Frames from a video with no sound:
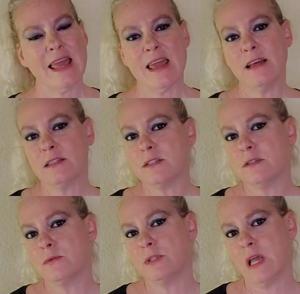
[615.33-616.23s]
Is
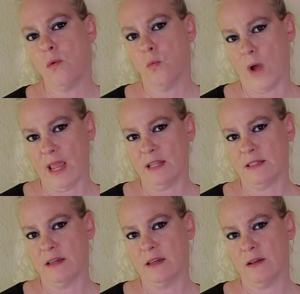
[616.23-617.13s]
losing
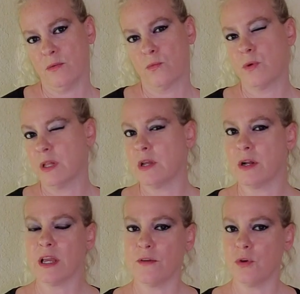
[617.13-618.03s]
weight really going
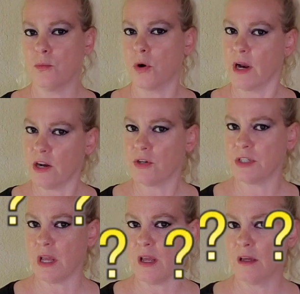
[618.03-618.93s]
to give you more
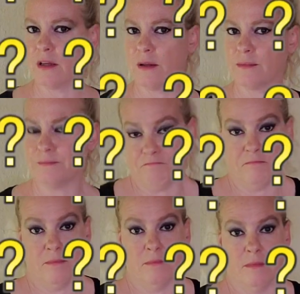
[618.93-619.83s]
energy?
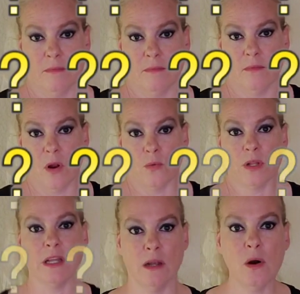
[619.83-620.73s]
We don't
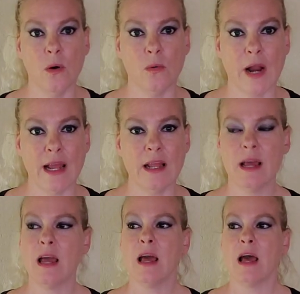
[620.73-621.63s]
really know, right?
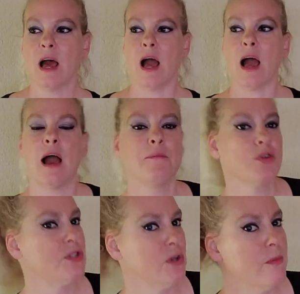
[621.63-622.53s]

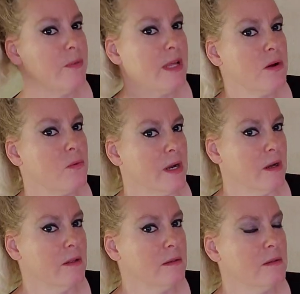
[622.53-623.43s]
Presumably it
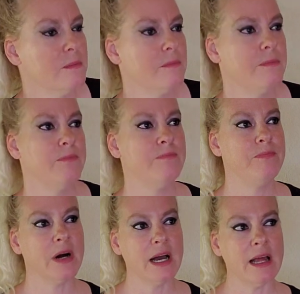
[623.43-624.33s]
will,
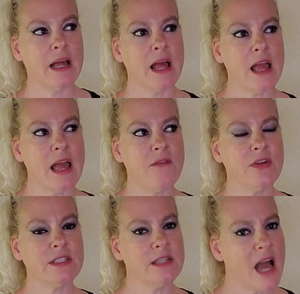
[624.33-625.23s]
but if
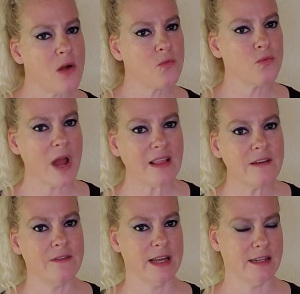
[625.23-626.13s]
it's not
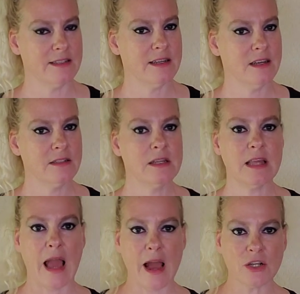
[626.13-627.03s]
relevant to
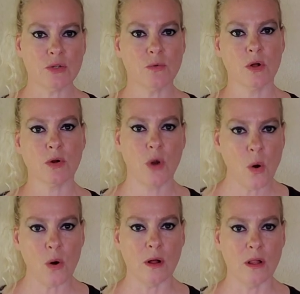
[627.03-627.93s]
the actual
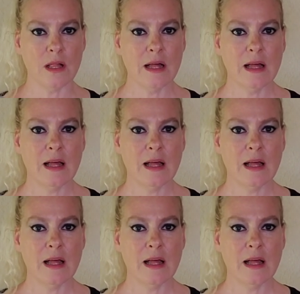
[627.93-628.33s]
goal,